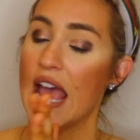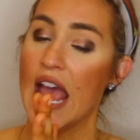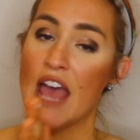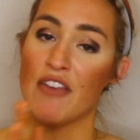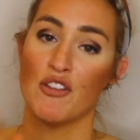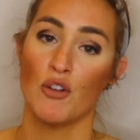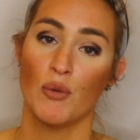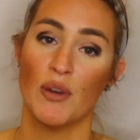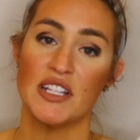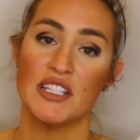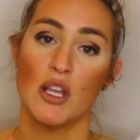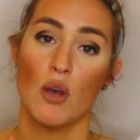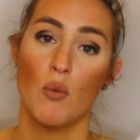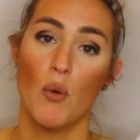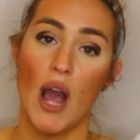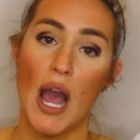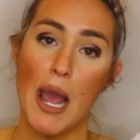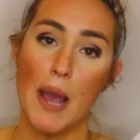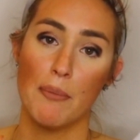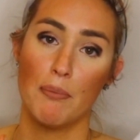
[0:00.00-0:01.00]
and the reason
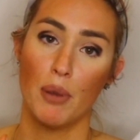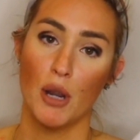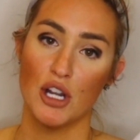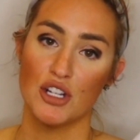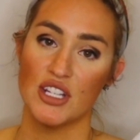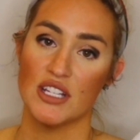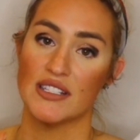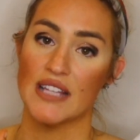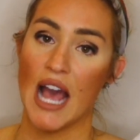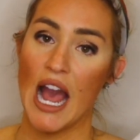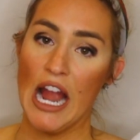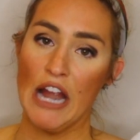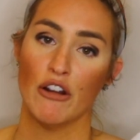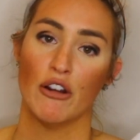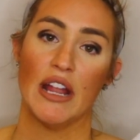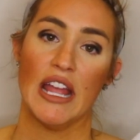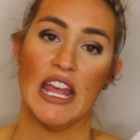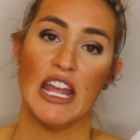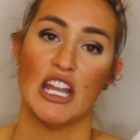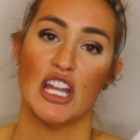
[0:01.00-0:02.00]
why I purchased higher
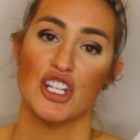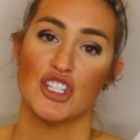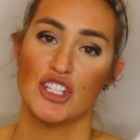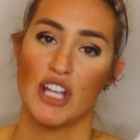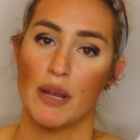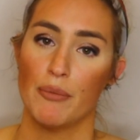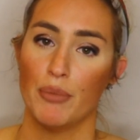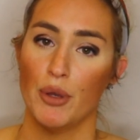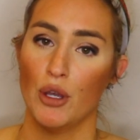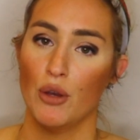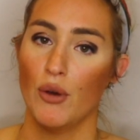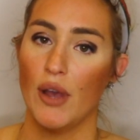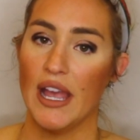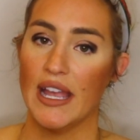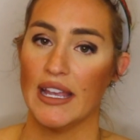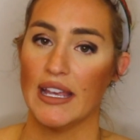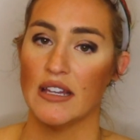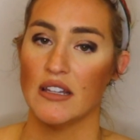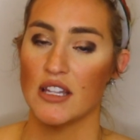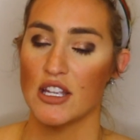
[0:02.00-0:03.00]
end shampoo
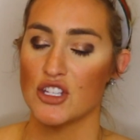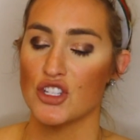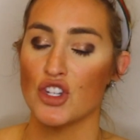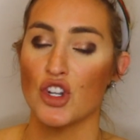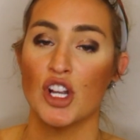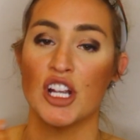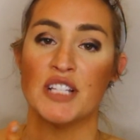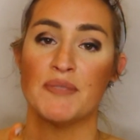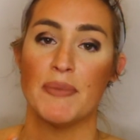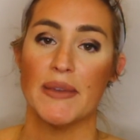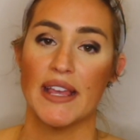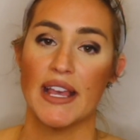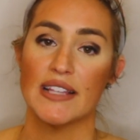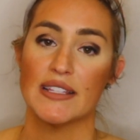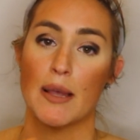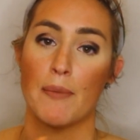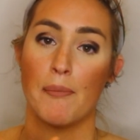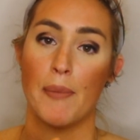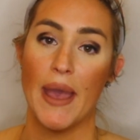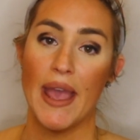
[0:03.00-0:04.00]
and conditioner is because
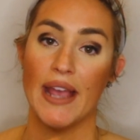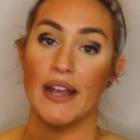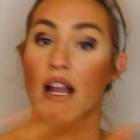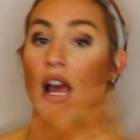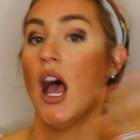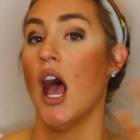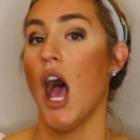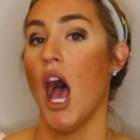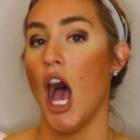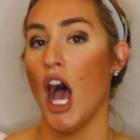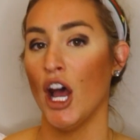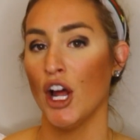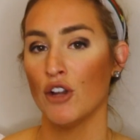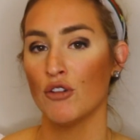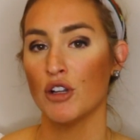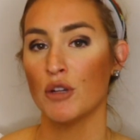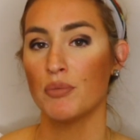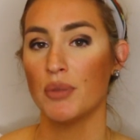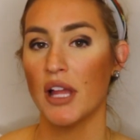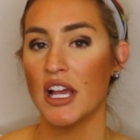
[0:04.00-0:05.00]
I'm paying
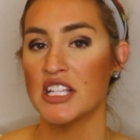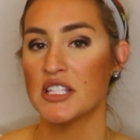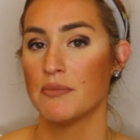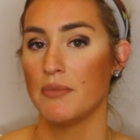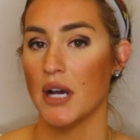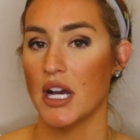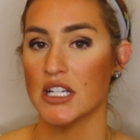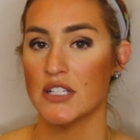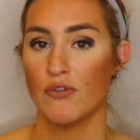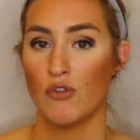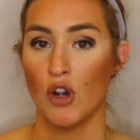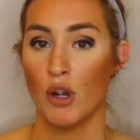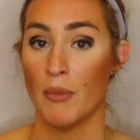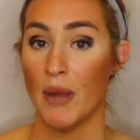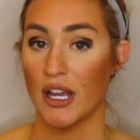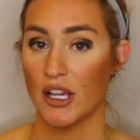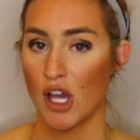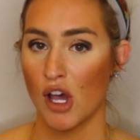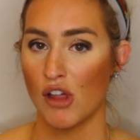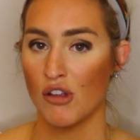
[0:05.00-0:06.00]
100 plus bucks for my
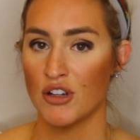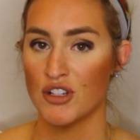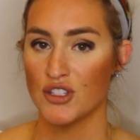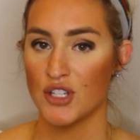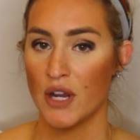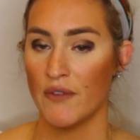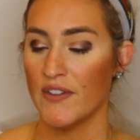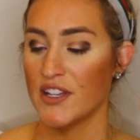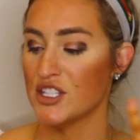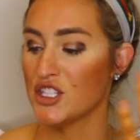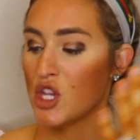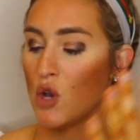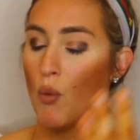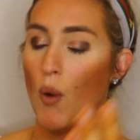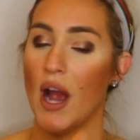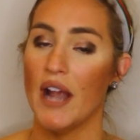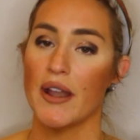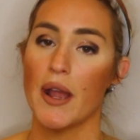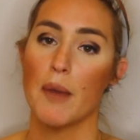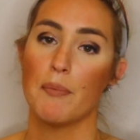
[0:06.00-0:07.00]
coloring service so
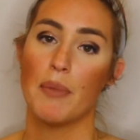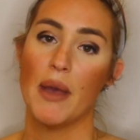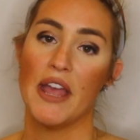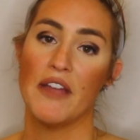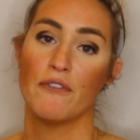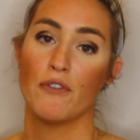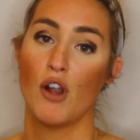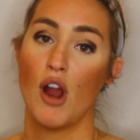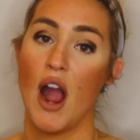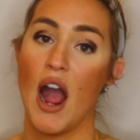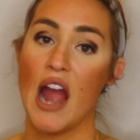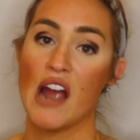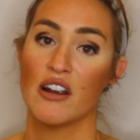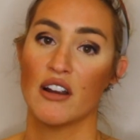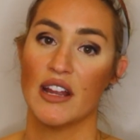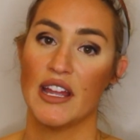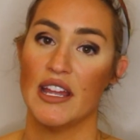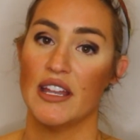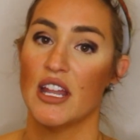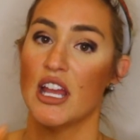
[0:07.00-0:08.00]
why not pay for a higher
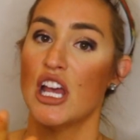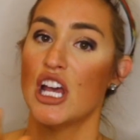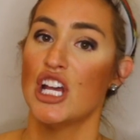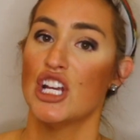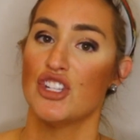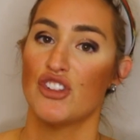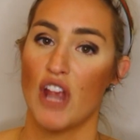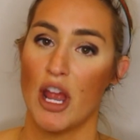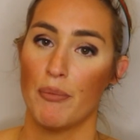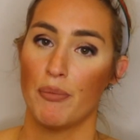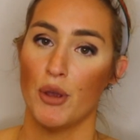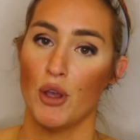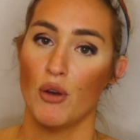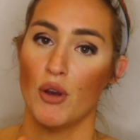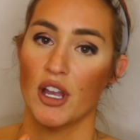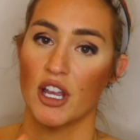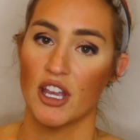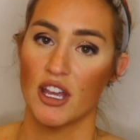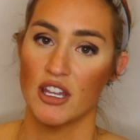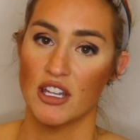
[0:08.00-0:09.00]
end shampoo
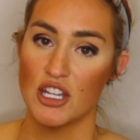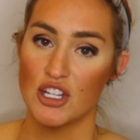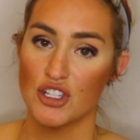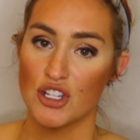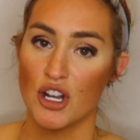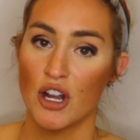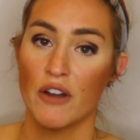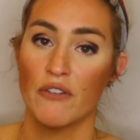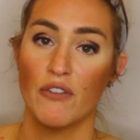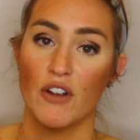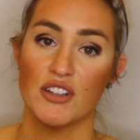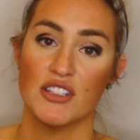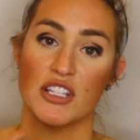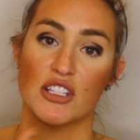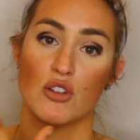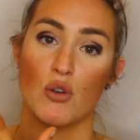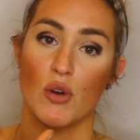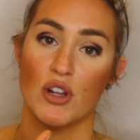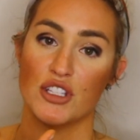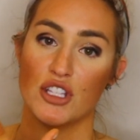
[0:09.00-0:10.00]
and conditioner versus
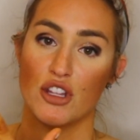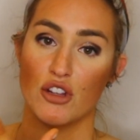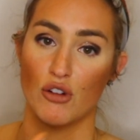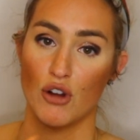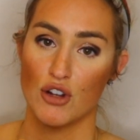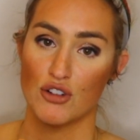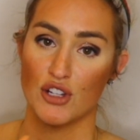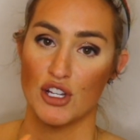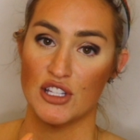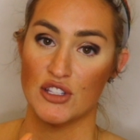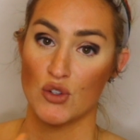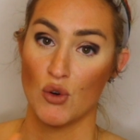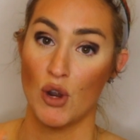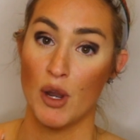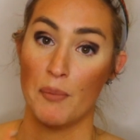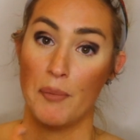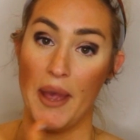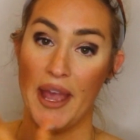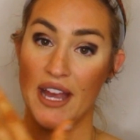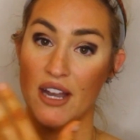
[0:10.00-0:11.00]
going to the grocery store
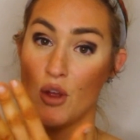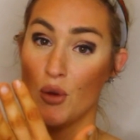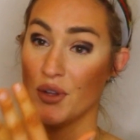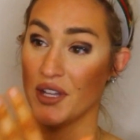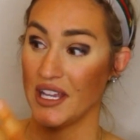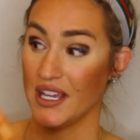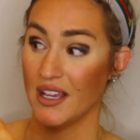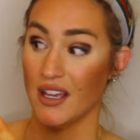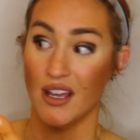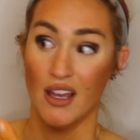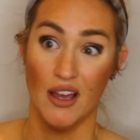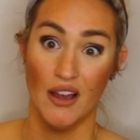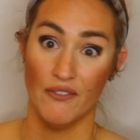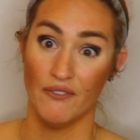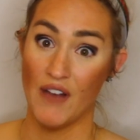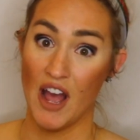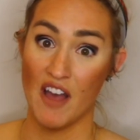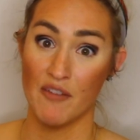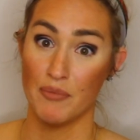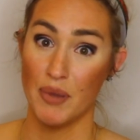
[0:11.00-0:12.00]
and paying only
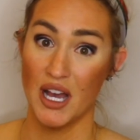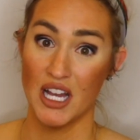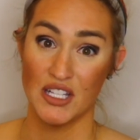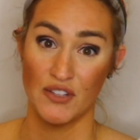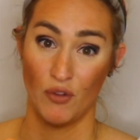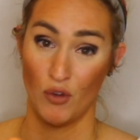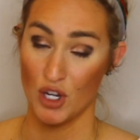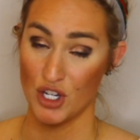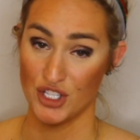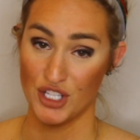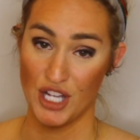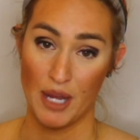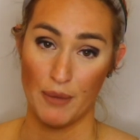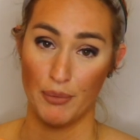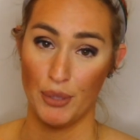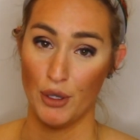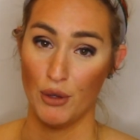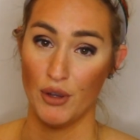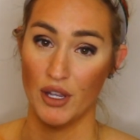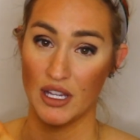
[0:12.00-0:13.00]
five bucks for a
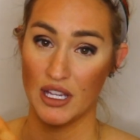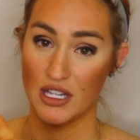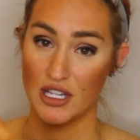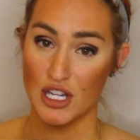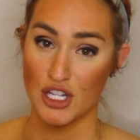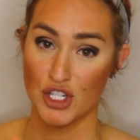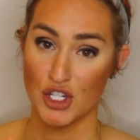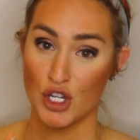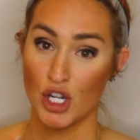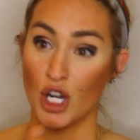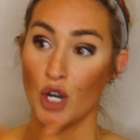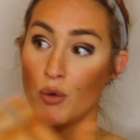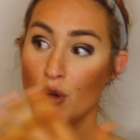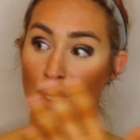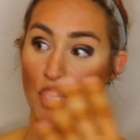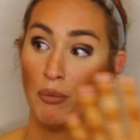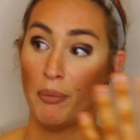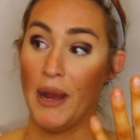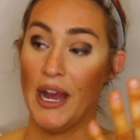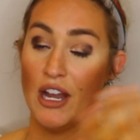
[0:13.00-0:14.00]
shampoo and conditioner when
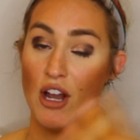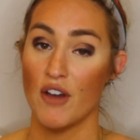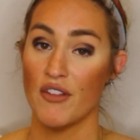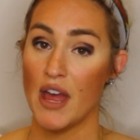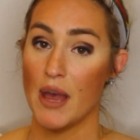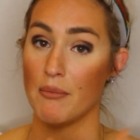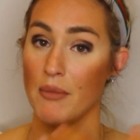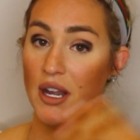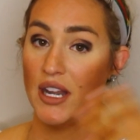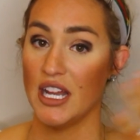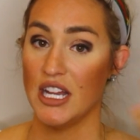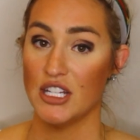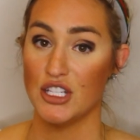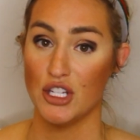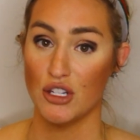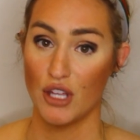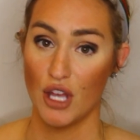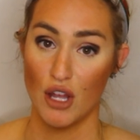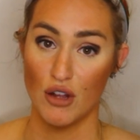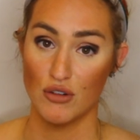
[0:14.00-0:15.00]
you're paying all that money to
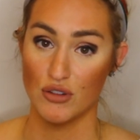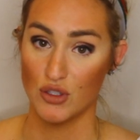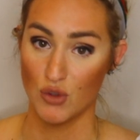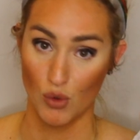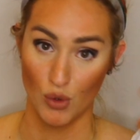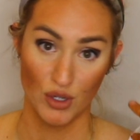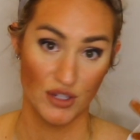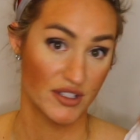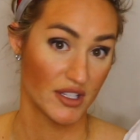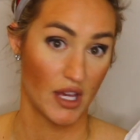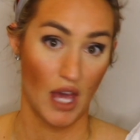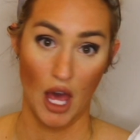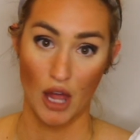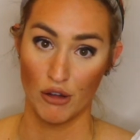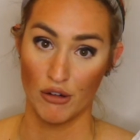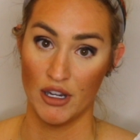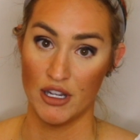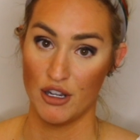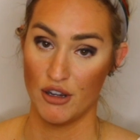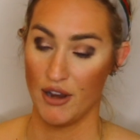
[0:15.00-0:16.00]
go towards
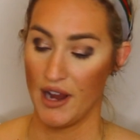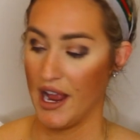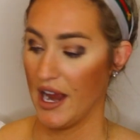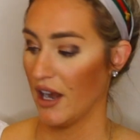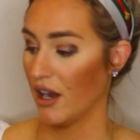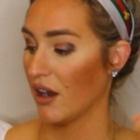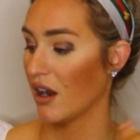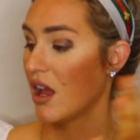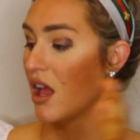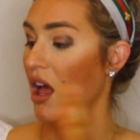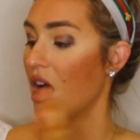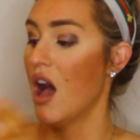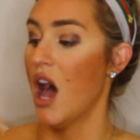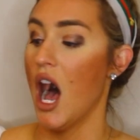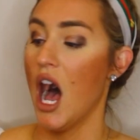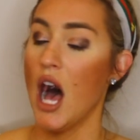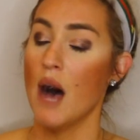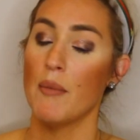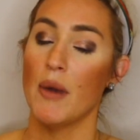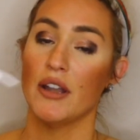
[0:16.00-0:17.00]
coloring your hair.
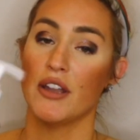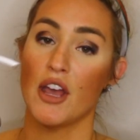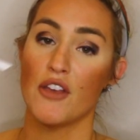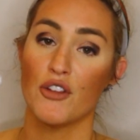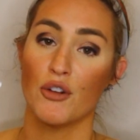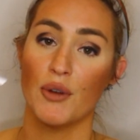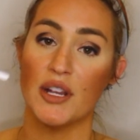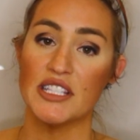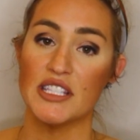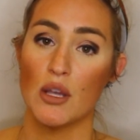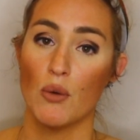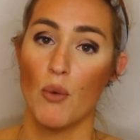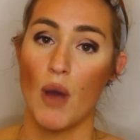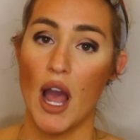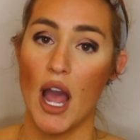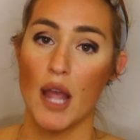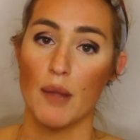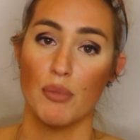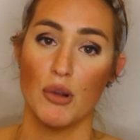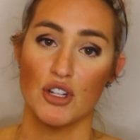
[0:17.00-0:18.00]
Um, another reason
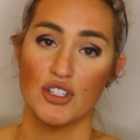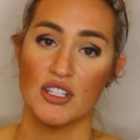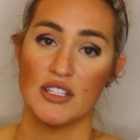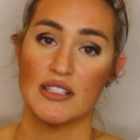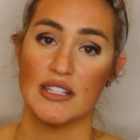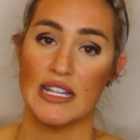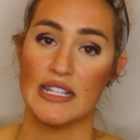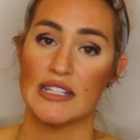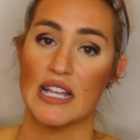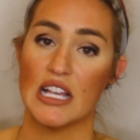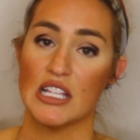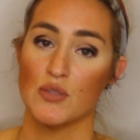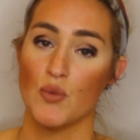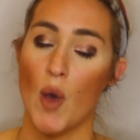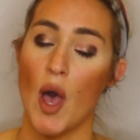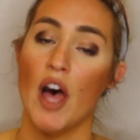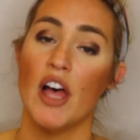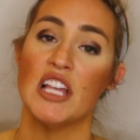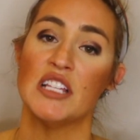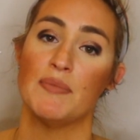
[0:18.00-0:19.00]
why I purchased these as
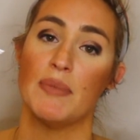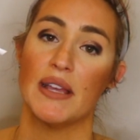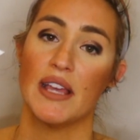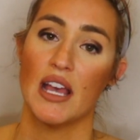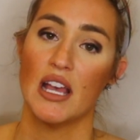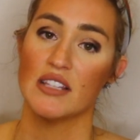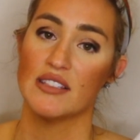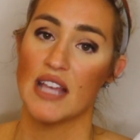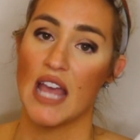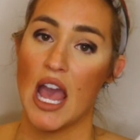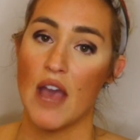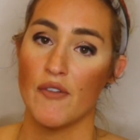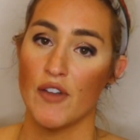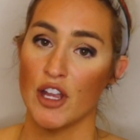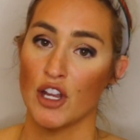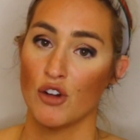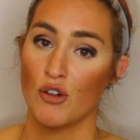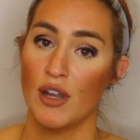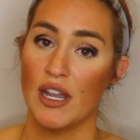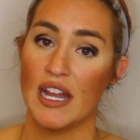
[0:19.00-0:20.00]
well is because they have
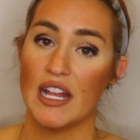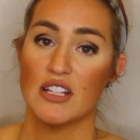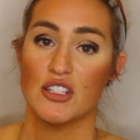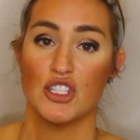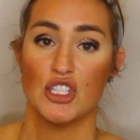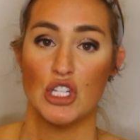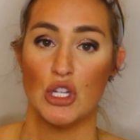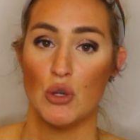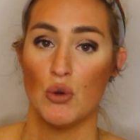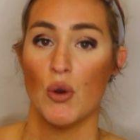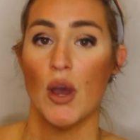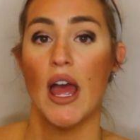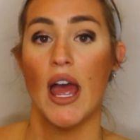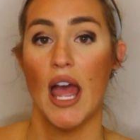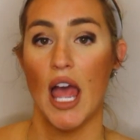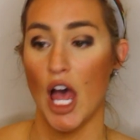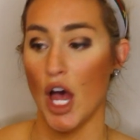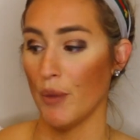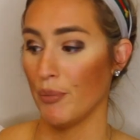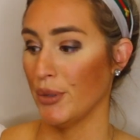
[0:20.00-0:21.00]
ingredients to
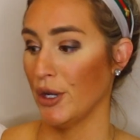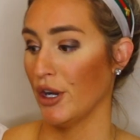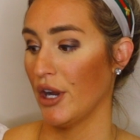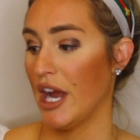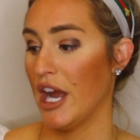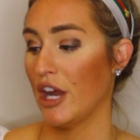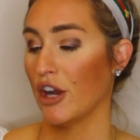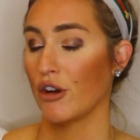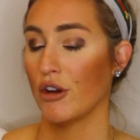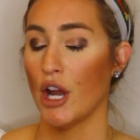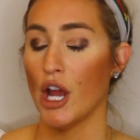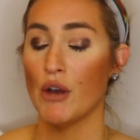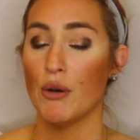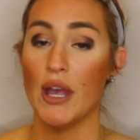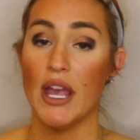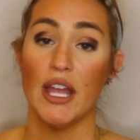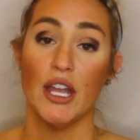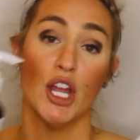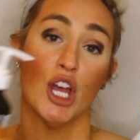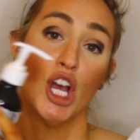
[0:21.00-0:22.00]
help your hair grow
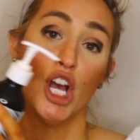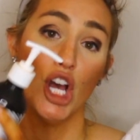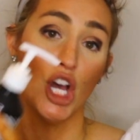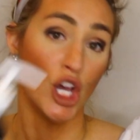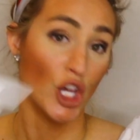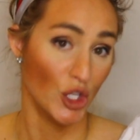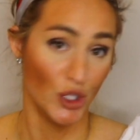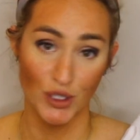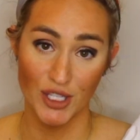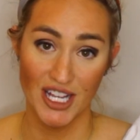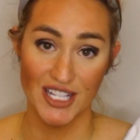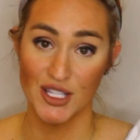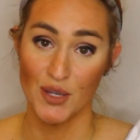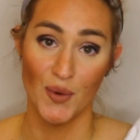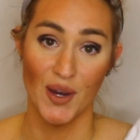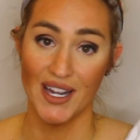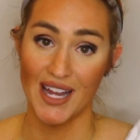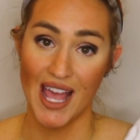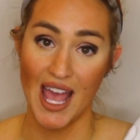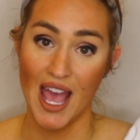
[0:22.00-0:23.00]
and who doesn't
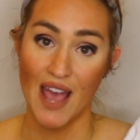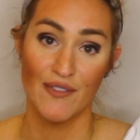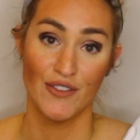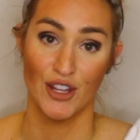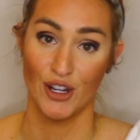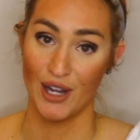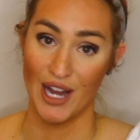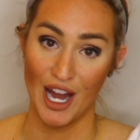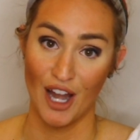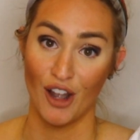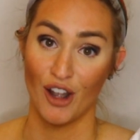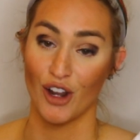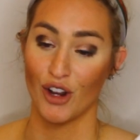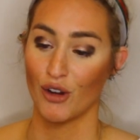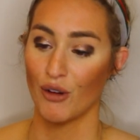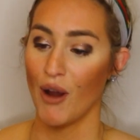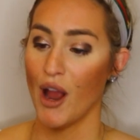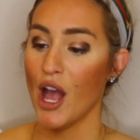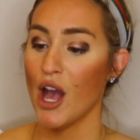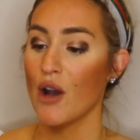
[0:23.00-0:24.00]
want to have their hair
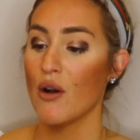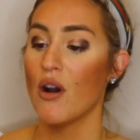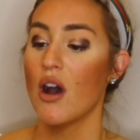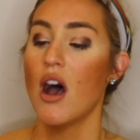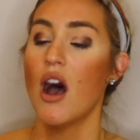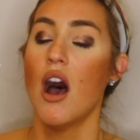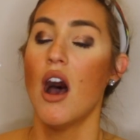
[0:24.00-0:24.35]
grow?